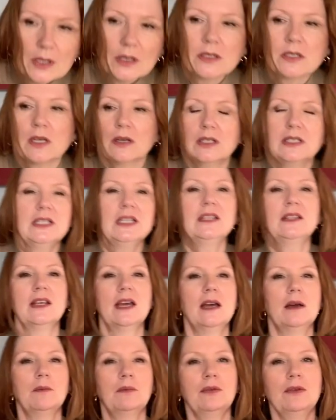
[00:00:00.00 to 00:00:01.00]
So I did
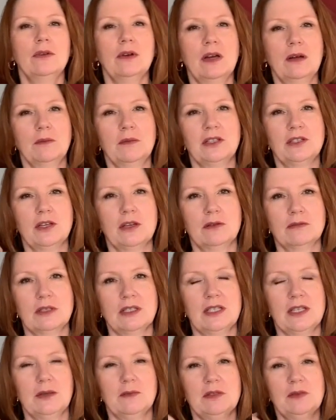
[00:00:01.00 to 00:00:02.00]
that, brought up the shoulder
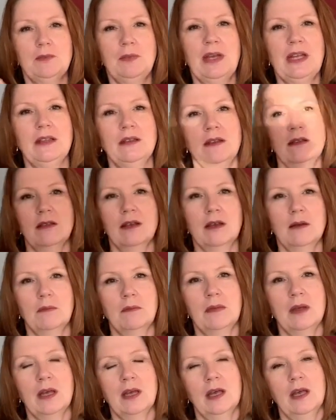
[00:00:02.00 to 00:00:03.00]
seams, pinned them,